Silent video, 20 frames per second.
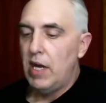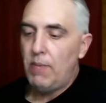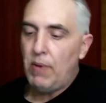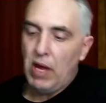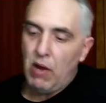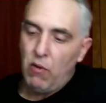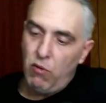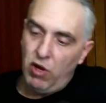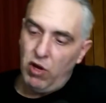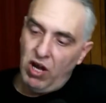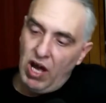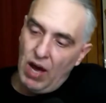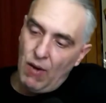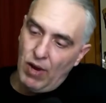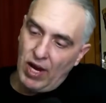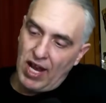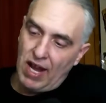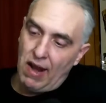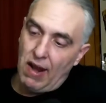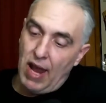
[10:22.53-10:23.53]
You probably wonder
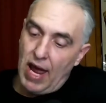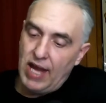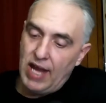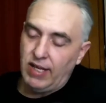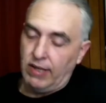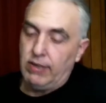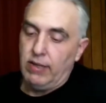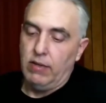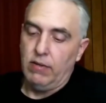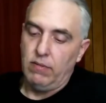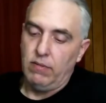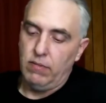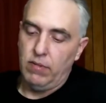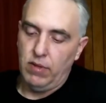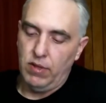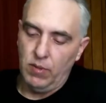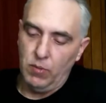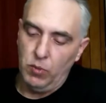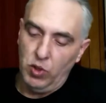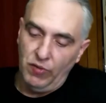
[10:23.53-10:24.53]
how I can like
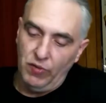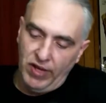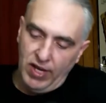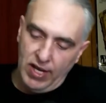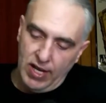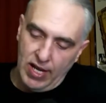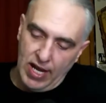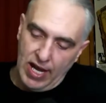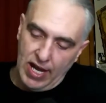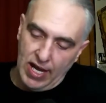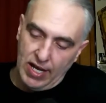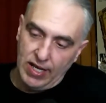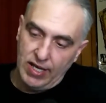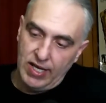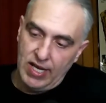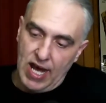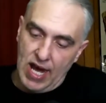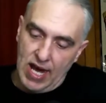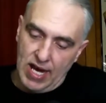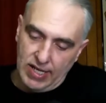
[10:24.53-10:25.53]
the movie
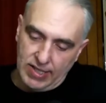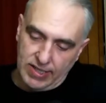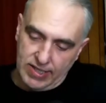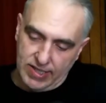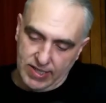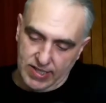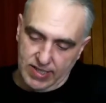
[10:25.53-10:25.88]
and not